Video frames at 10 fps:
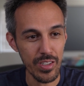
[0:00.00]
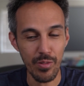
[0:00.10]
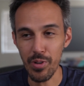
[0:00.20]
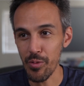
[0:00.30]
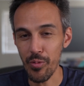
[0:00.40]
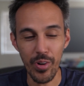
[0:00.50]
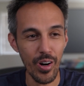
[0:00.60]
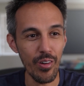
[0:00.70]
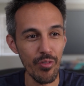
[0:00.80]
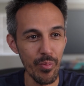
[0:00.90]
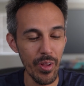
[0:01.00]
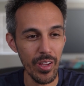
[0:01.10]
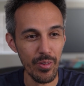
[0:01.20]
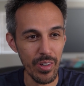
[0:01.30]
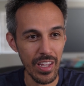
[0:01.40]
we're all
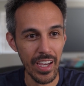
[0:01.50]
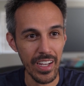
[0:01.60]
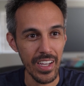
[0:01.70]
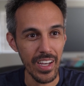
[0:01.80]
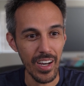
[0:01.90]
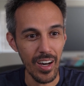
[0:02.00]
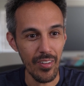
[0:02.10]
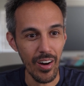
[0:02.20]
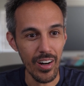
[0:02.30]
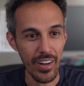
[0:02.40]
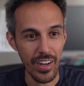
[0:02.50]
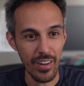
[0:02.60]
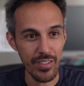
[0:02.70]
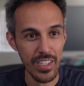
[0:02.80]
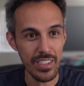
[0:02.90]
familiar with like art and
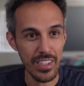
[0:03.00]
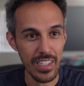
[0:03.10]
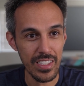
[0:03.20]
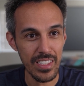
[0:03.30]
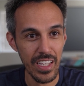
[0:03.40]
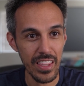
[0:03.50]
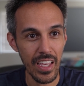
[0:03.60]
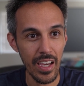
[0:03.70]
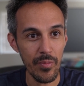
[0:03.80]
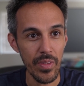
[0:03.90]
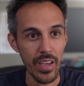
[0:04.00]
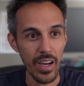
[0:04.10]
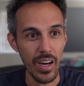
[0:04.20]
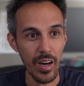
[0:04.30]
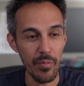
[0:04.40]
NFTs and things like that.
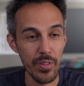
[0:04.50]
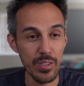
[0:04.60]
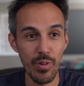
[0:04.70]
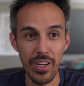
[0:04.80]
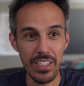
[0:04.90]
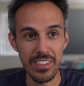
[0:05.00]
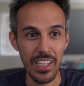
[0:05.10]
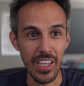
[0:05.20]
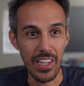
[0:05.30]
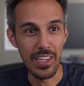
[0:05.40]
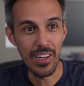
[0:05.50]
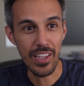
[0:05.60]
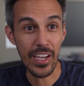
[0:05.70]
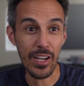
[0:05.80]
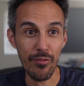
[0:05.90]
This one is literally
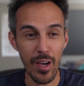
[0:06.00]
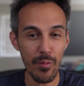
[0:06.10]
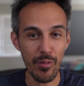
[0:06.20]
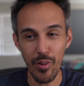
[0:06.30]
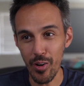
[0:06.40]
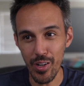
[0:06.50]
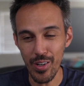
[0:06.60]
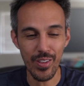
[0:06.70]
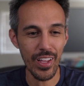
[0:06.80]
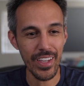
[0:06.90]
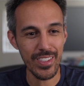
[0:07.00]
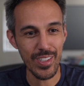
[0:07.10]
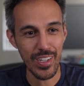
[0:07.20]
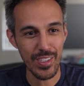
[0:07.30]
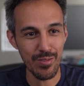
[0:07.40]
like a family photo. Like, so
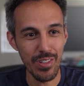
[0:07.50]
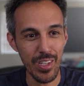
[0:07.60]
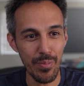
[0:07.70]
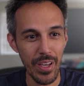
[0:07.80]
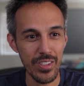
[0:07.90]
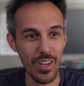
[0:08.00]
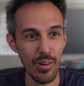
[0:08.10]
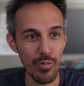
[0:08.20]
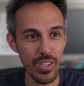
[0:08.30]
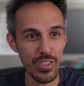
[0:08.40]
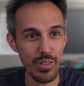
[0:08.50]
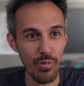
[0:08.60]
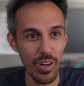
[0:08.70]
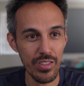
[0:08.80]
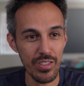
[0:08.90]
it really depends on what you
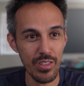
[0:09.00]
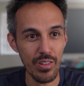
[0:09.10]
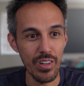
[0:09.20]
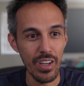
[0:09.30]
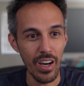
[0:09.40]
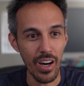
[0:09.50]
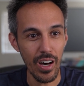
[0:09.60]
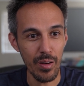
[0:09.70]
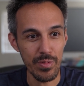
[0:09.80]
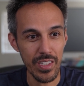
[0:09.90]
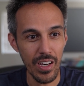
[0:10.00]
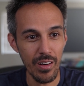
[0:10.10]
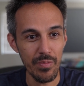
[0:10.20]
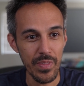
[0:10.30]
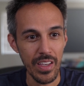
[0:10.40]
want to
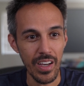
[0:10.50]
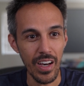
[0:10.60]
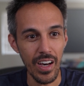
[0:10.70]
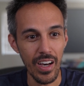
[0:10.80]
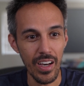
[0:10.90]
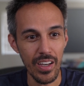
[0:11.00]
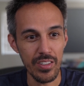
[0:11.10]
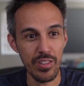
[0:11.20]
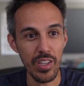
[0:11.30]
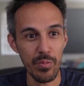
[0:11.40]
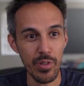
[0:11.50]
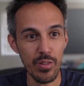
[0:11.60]
sell. It's really up to you.